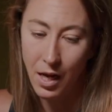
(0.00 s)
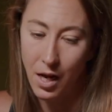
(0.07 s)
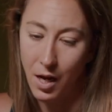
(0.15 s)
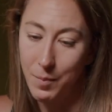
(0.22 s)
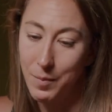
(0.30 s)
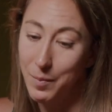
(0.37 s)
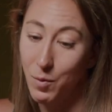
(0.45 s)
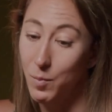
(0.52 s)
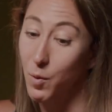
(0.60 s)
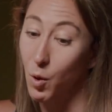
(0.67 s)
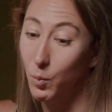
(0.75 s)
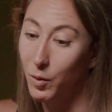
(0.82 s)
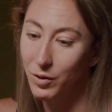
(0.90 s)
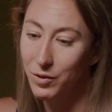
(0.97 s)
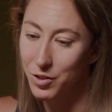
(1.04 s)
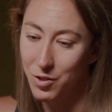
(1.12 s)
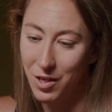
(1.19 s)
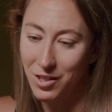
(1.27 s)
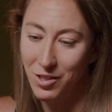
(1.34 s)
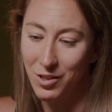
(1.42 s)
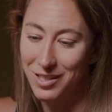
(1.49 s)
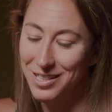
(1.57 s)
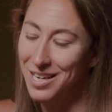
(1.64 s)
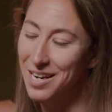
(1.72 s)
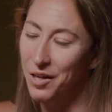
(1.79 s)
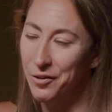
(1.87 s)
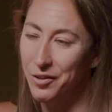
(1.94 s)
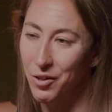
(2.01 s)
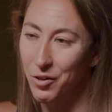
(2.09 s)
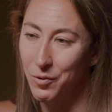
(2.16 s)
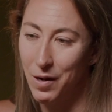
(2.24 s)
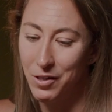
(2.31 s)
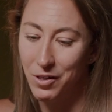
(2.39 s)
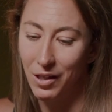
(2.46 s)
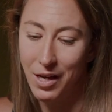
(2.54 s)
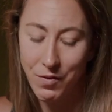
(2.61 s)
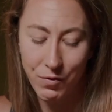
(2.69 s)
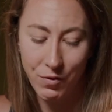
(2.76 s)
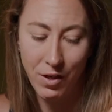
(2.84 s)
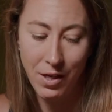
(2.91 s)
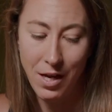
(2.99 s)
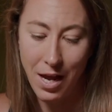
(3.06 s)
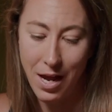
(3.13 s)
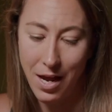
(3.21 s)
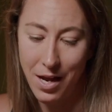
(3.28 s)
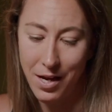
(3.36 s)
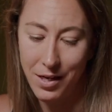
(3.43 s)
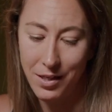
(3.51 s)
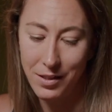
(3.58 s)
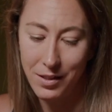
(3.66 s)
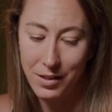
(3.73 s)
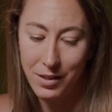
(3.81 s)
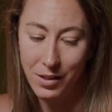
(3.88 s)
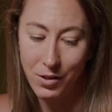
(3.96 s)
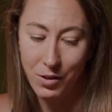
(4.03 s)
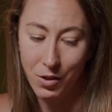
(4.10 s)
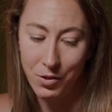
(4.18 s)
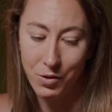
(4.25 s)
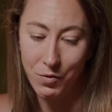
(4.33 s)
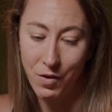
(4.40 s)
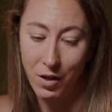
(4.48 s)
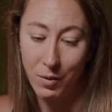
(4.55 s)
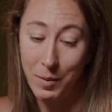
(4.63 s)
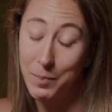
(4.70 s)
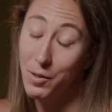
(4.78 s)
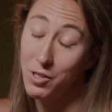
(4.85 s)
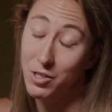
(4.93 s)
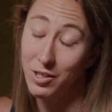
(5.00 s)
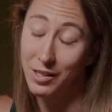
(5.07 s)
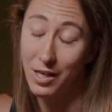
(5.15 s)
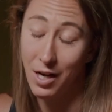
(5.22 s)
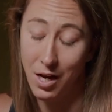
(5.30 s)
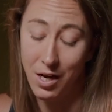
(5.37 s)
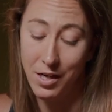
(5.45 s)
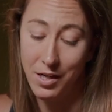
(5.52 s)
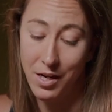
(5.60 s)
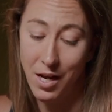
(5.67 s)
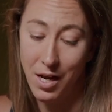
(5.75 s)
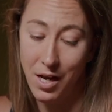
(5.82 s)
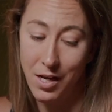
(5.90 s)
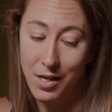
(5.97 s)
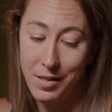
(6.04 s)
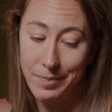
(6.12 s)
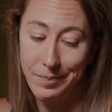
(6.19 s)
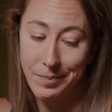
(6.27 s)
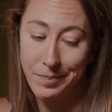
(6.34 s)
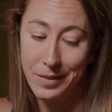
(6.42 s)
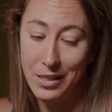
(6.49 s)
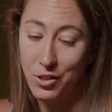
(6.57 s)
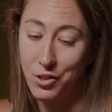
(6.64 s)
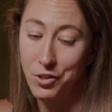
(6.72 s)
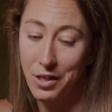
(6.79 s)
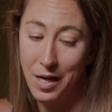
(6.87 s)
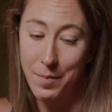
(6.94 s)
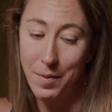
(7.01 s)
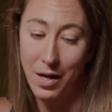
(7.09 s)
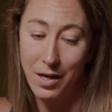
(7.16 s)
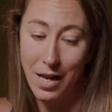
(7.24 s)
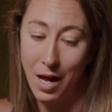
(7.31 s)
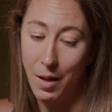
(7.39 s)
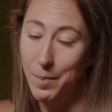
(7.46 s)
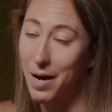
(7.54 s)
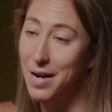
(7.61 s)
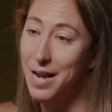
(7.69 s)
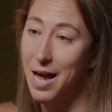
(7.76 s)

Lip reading: and more mobile so that you can stay healthier throughout your life. And you can also follow me personally on Instagram at Alpine